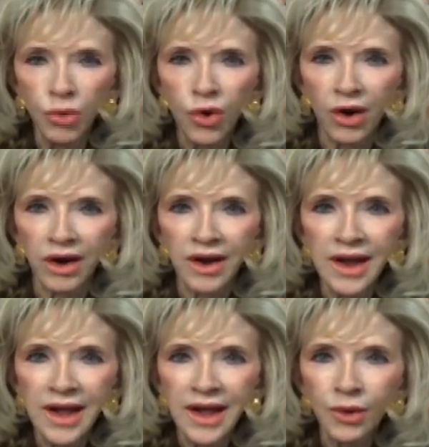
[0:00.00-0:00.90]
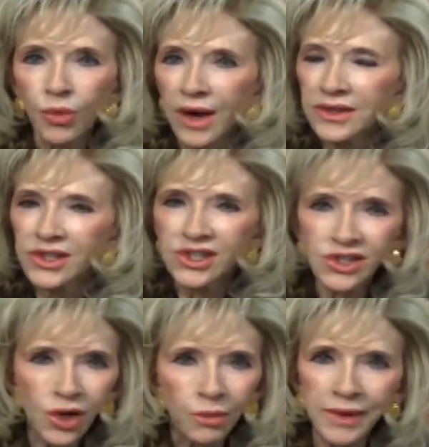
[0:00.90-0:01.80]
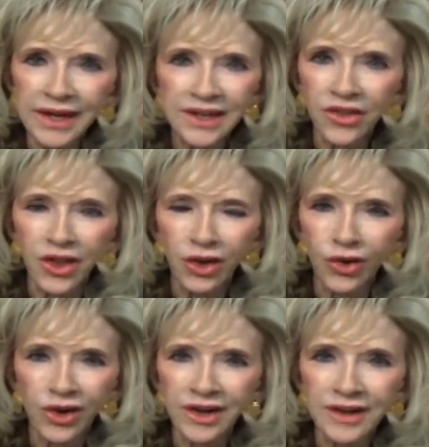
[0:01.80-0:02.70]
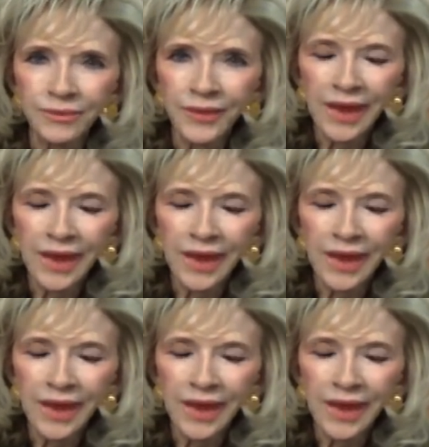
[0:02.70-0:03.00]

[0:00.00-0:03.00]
more, won so many to the Lord.